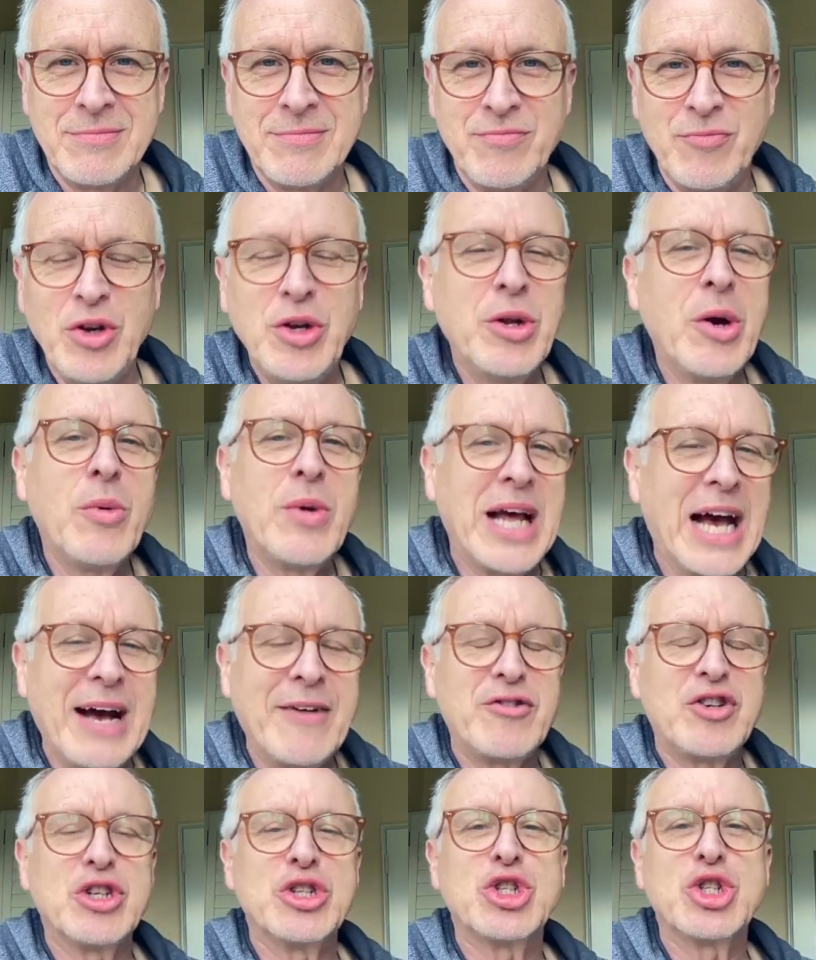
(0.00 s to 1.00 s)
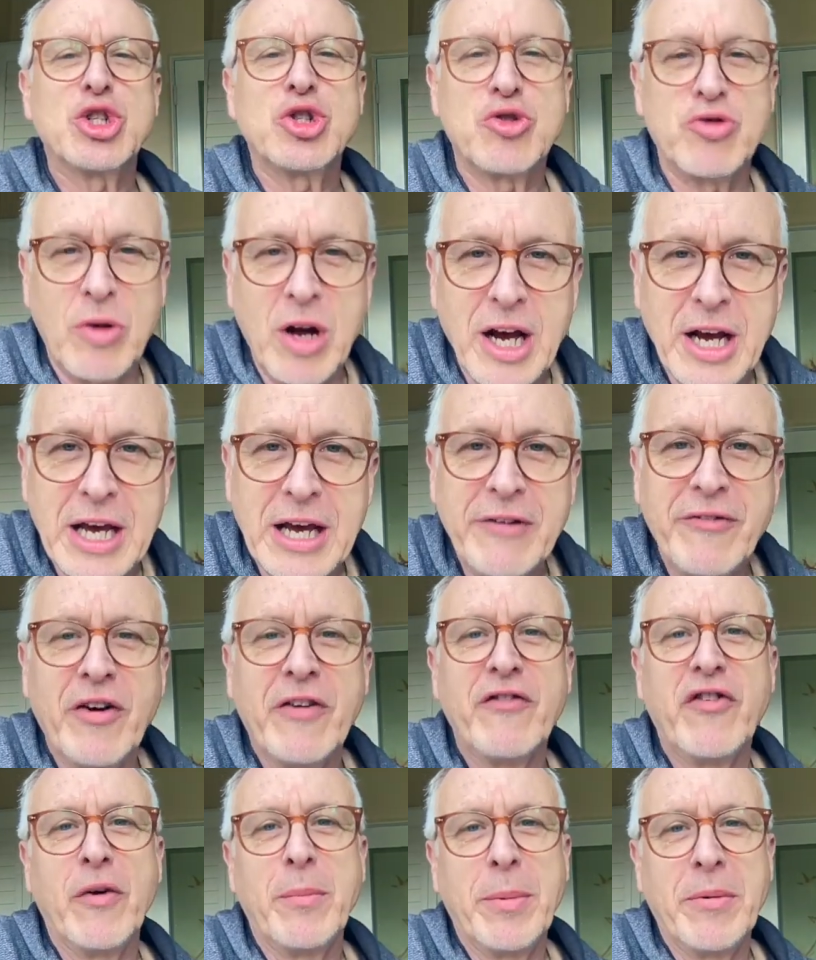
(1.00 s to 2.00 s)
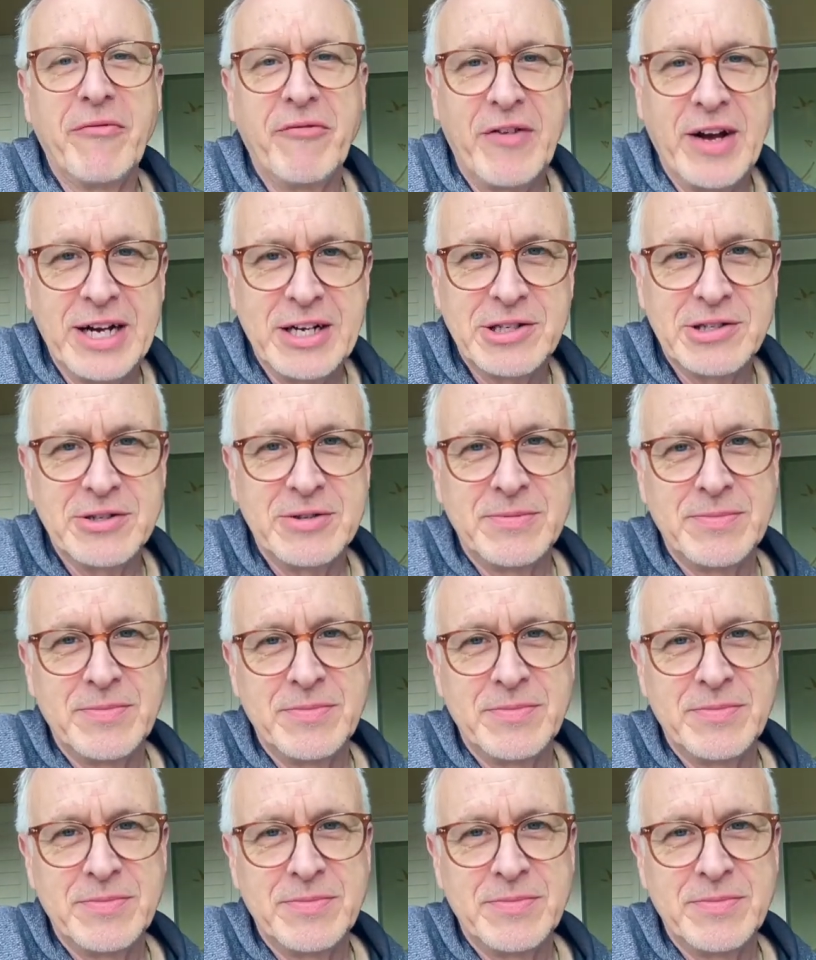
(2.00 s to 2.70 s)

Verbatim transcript: You don't have to strive for perfection.